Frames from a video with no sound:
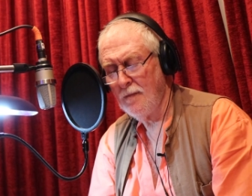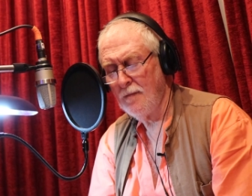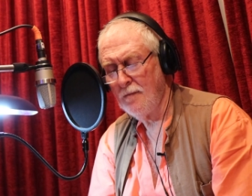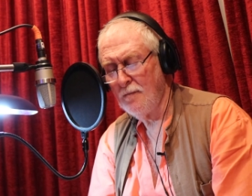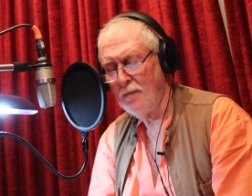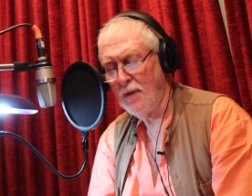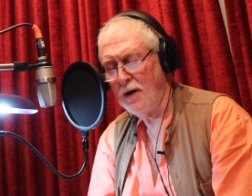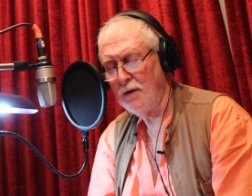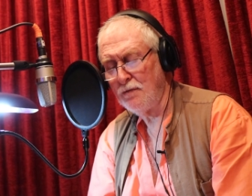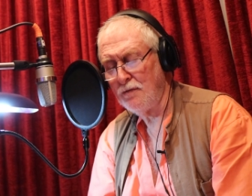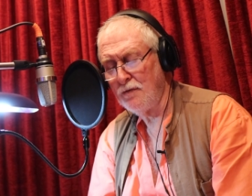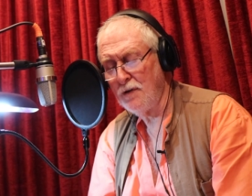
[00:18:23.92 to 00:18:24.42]

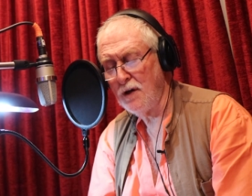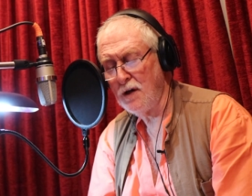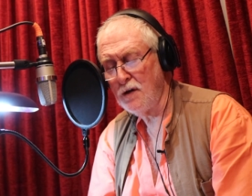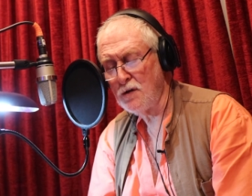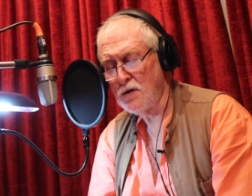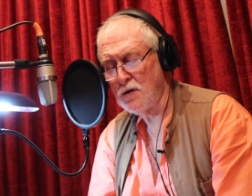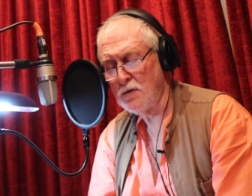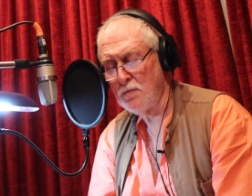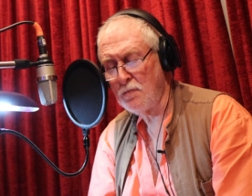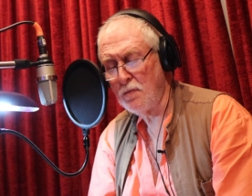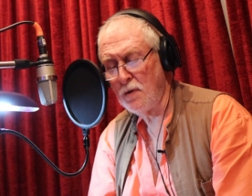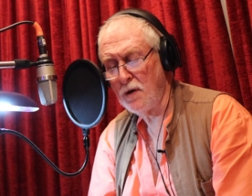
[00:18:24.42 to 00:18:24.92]
My
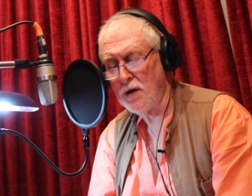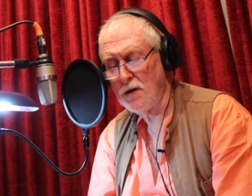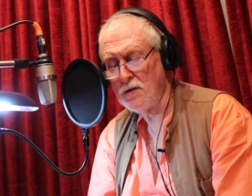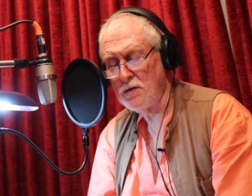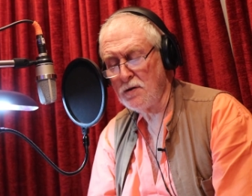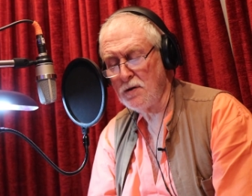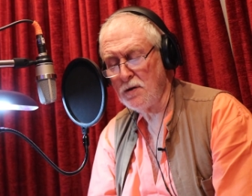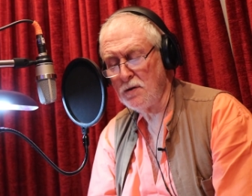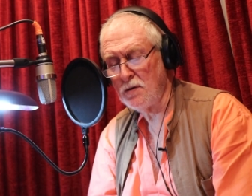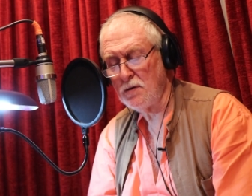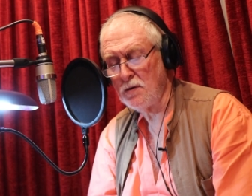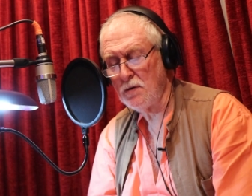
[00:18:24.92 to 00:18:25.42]
face
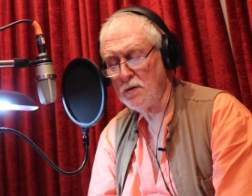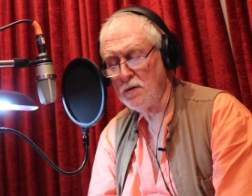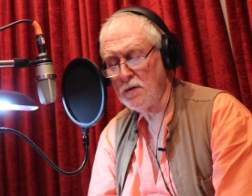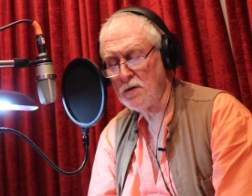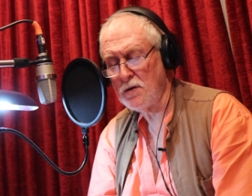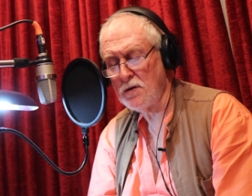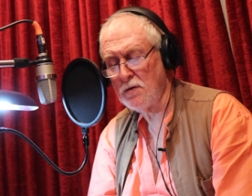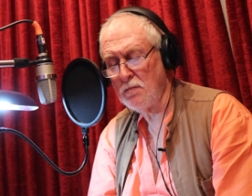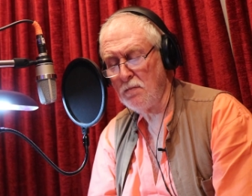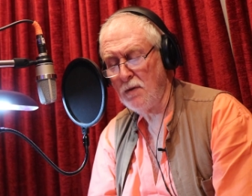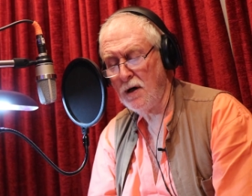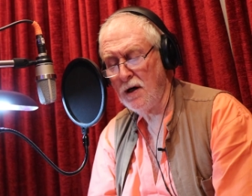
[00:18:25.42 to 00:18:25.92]
breaks into a
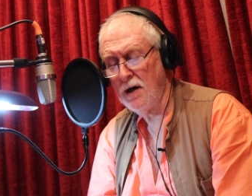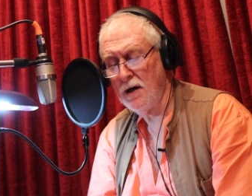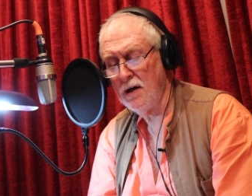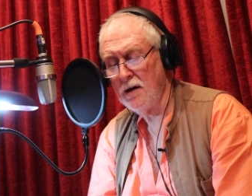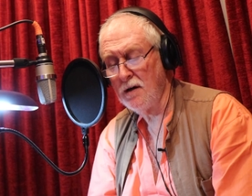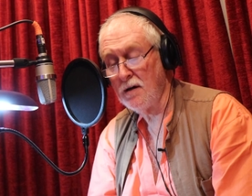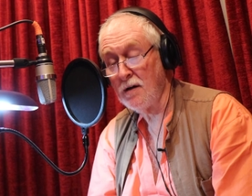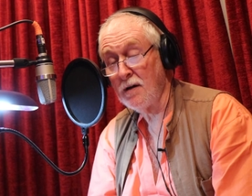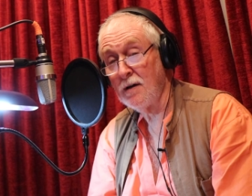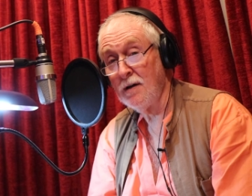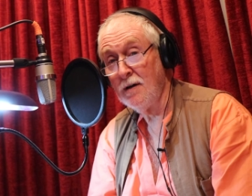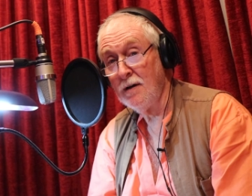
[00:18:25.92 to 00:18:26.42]

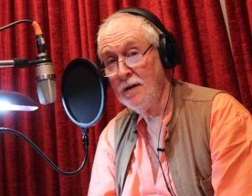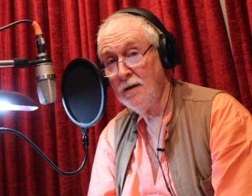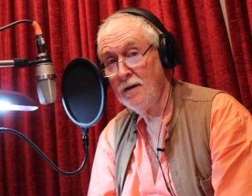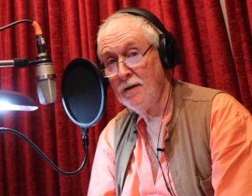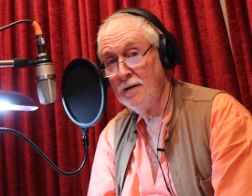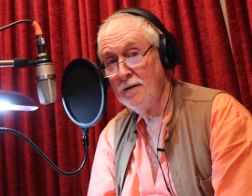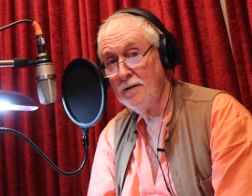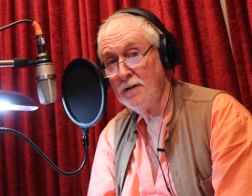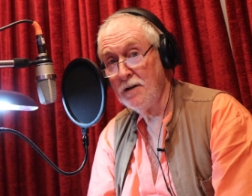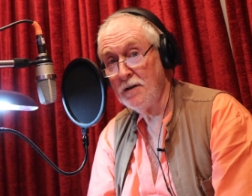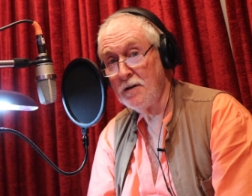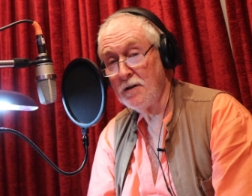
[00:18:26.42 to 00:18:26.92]
smile
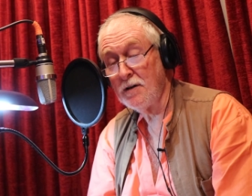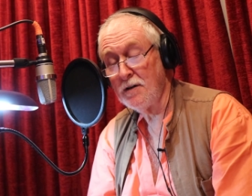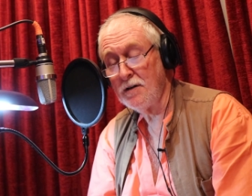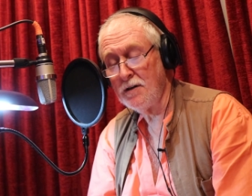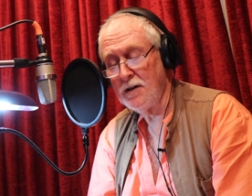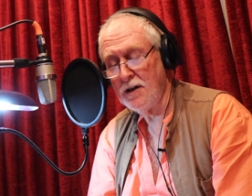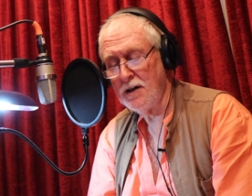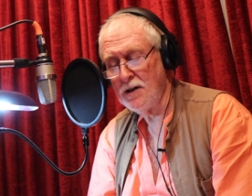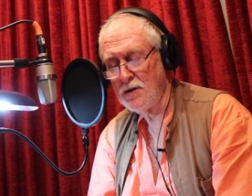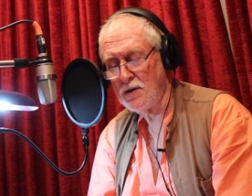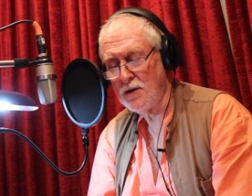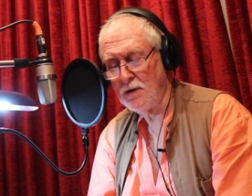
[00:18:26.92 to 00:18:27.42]
in a
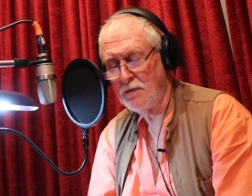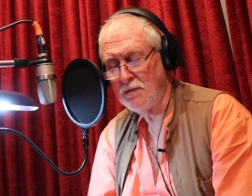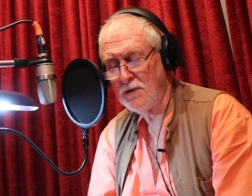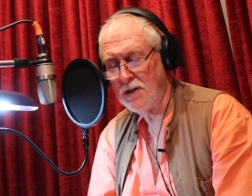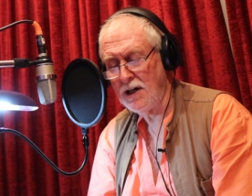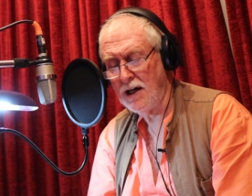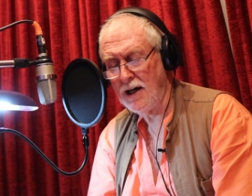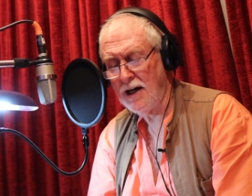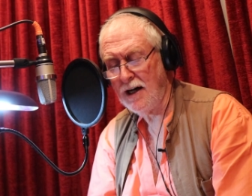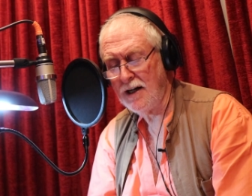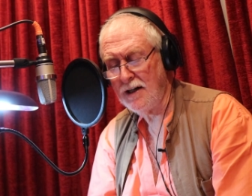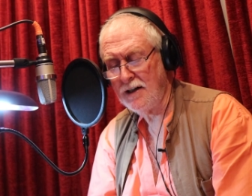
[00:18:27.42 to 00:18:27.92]
daze of
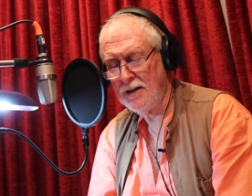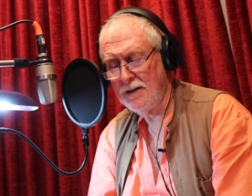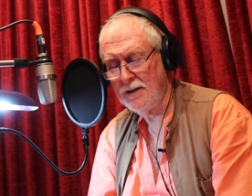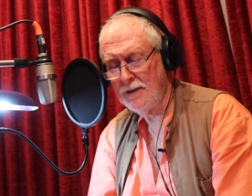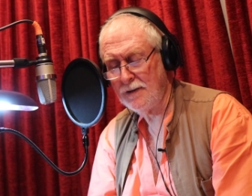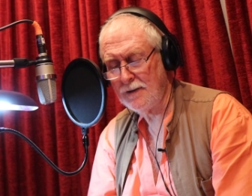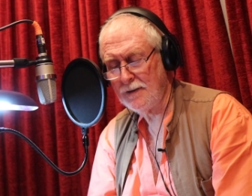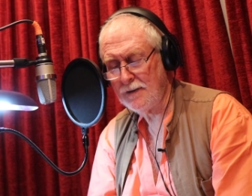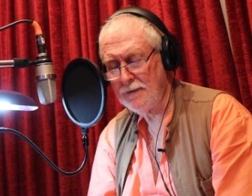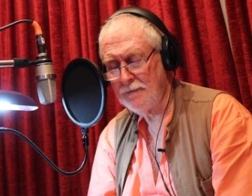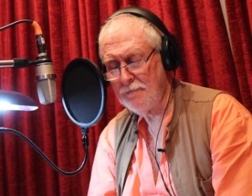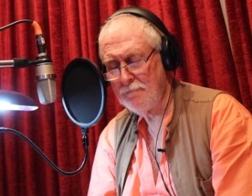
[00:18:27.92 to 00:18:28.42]

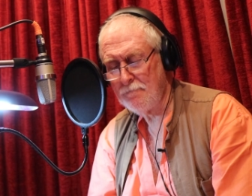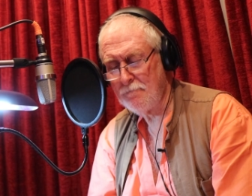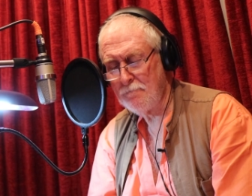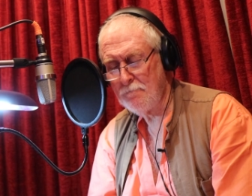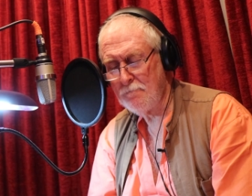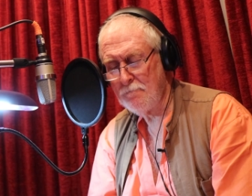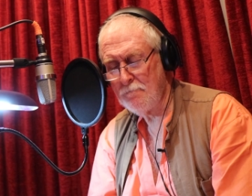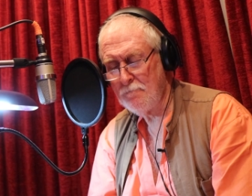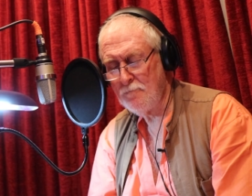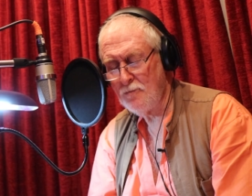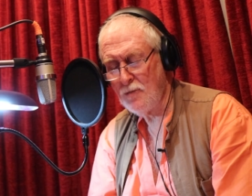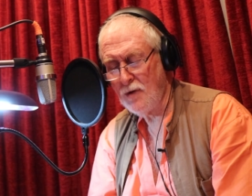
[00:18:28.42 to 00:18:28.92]
delight.
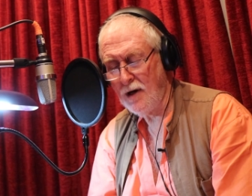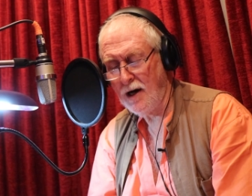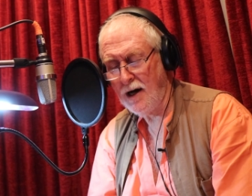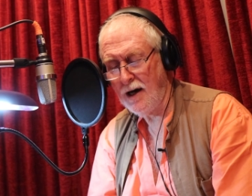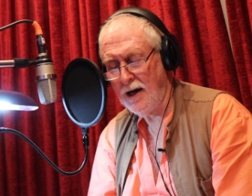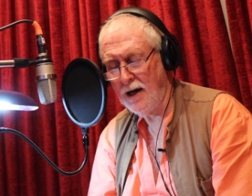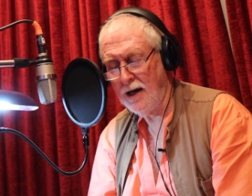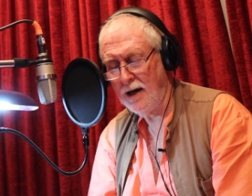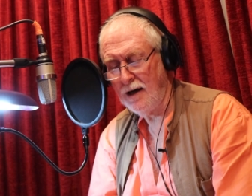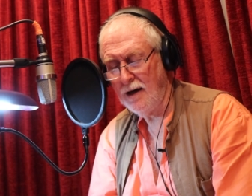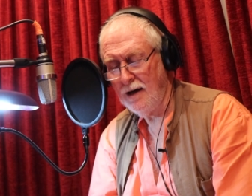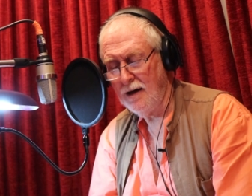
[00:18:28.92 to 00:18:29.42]

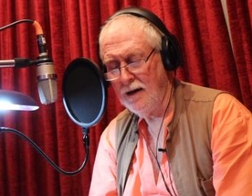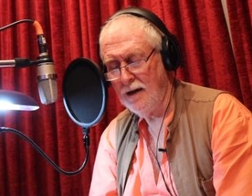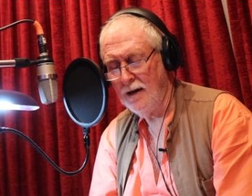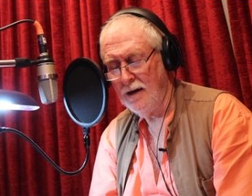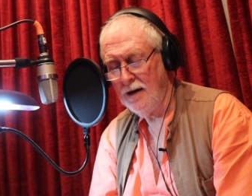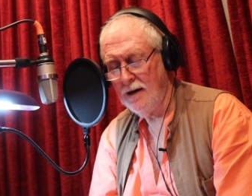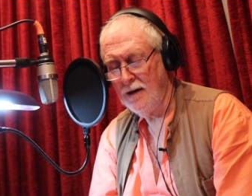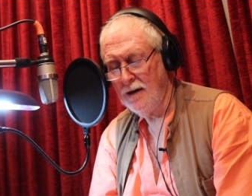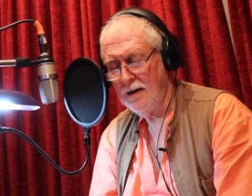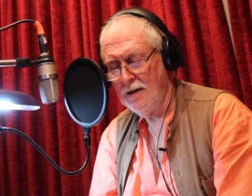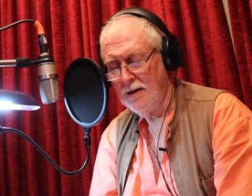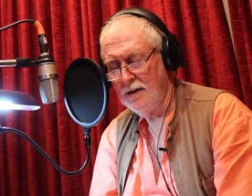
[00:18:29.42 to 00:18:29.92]
I
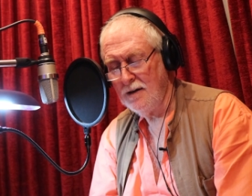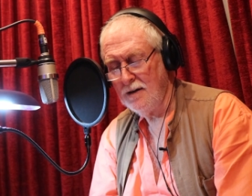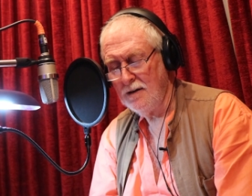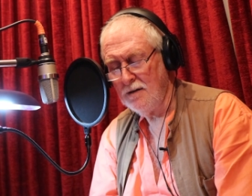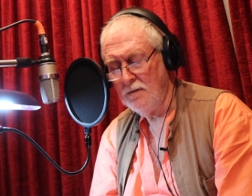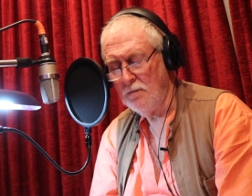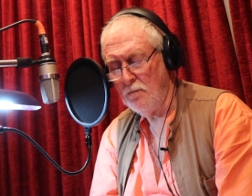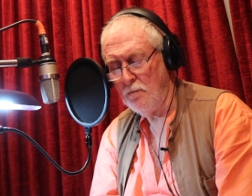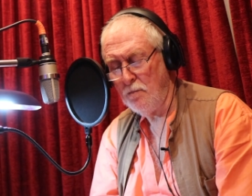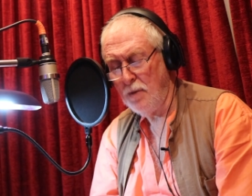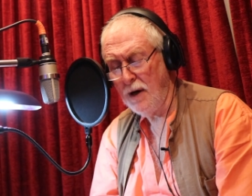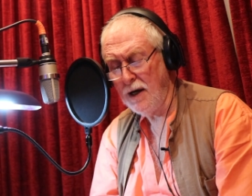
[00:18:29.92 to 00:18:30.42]

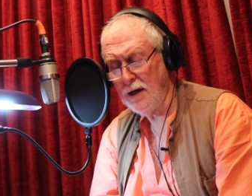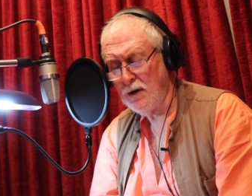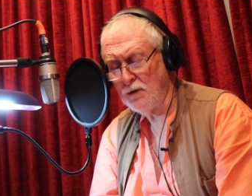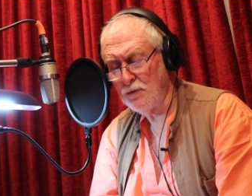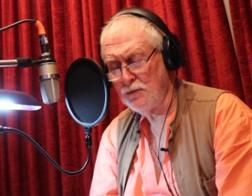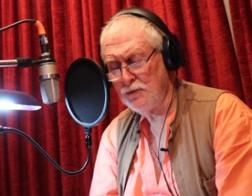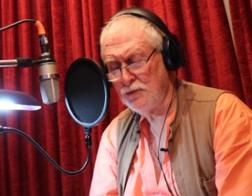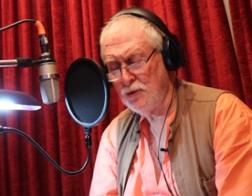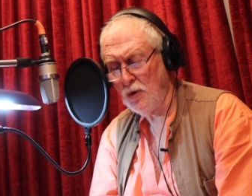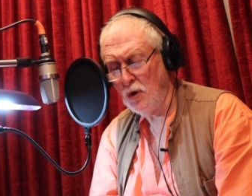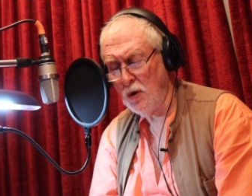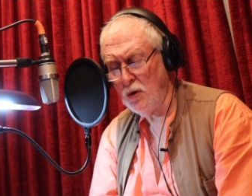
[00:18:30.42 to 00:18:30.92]

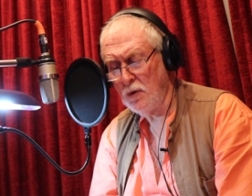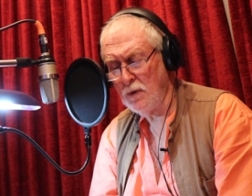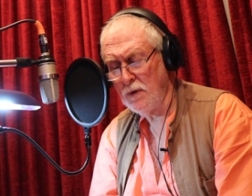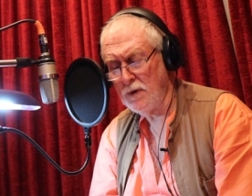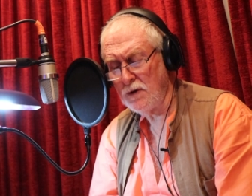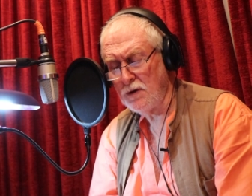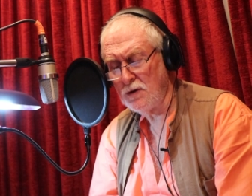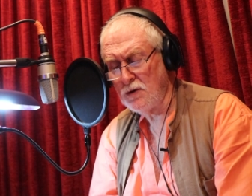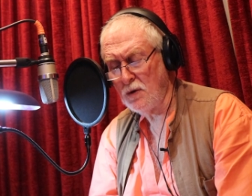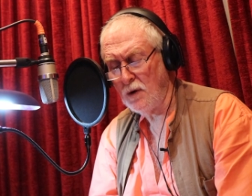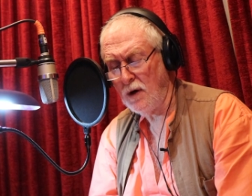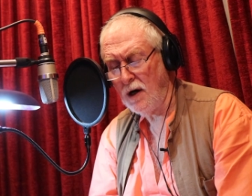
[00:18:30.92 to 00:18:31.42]
bend
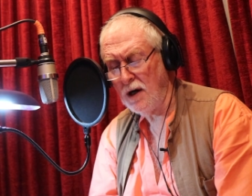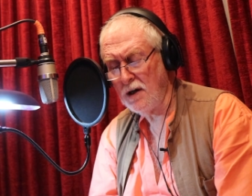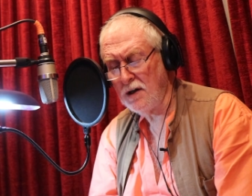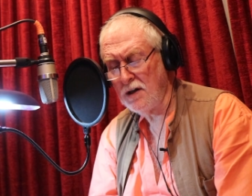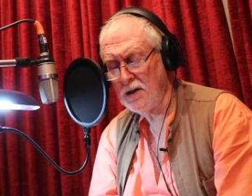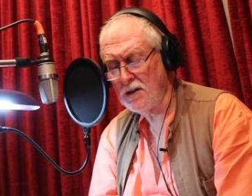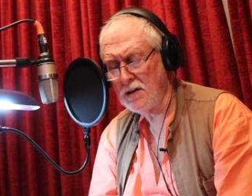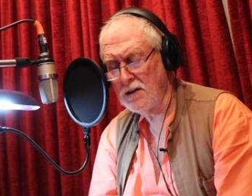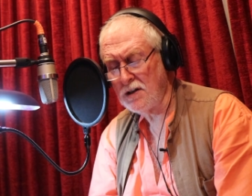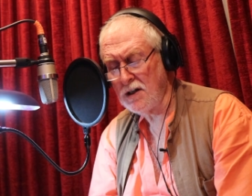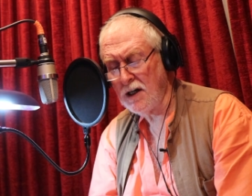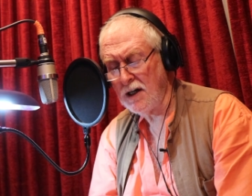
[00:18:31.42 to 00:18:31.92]
forward to hug
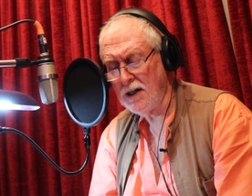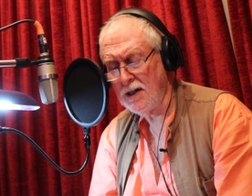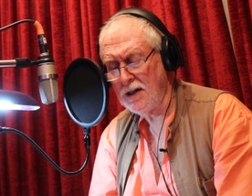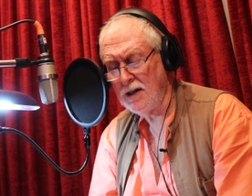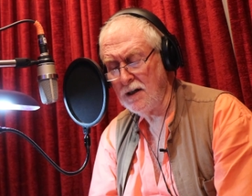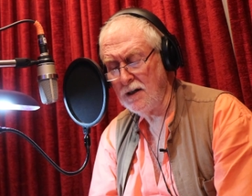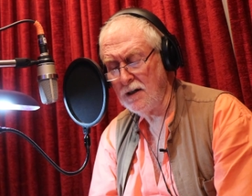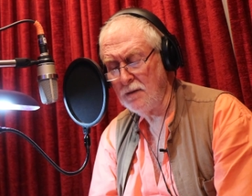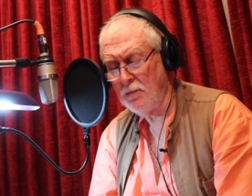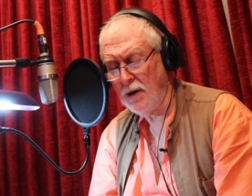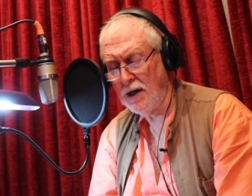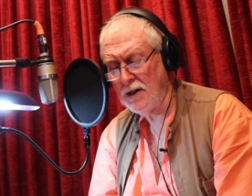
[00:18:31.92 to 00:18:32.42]
it
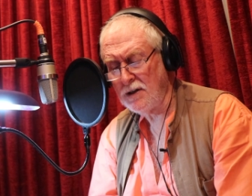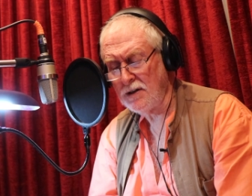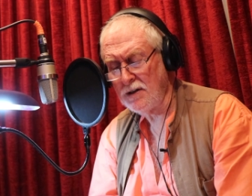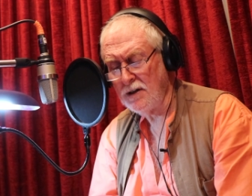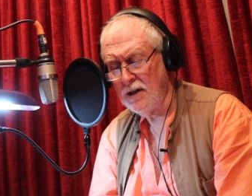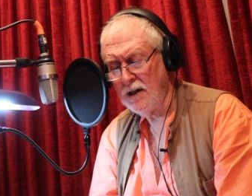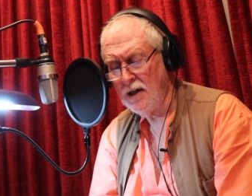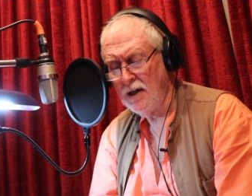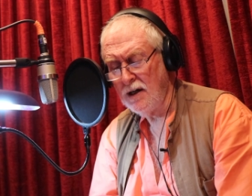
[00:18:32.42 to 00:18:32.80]
tightly, but